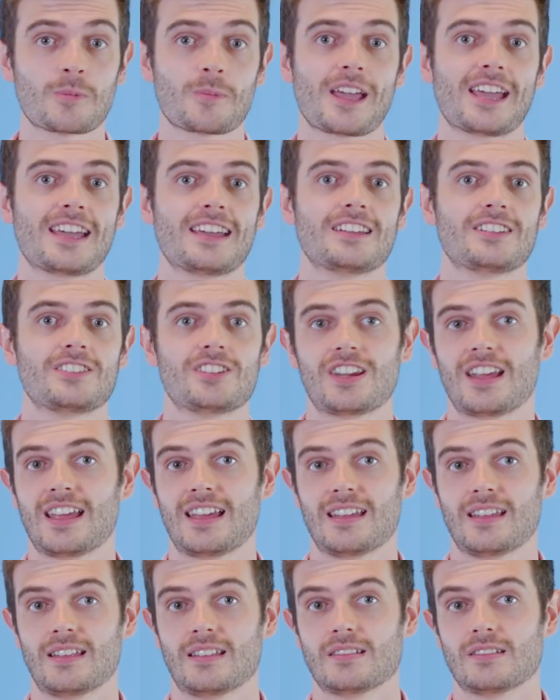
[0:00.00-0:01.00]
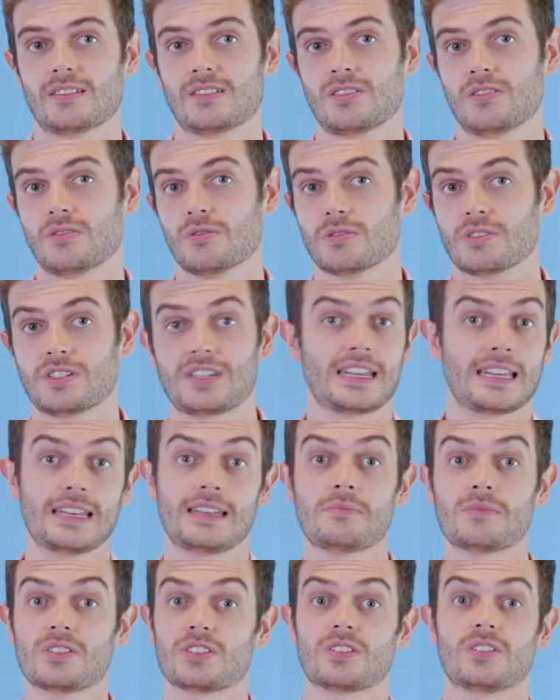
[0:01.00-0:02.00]
page and your
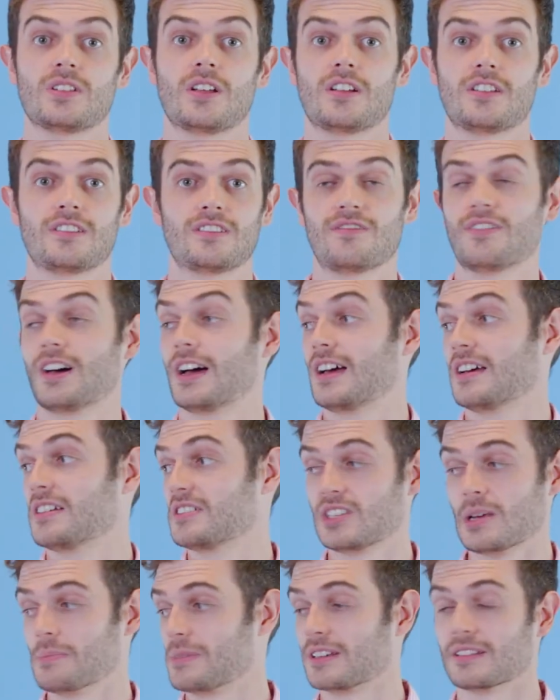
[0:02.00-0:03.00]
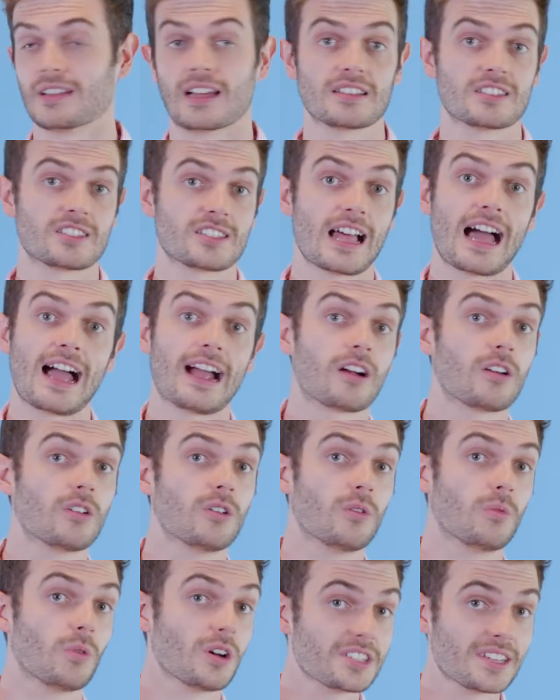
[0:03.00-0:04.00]
team is alerted via something like Slack
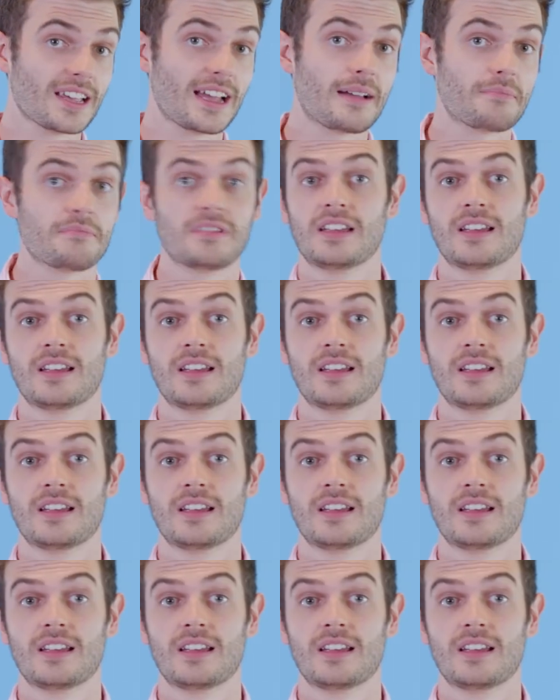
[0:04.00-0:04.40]
or WhatsApp.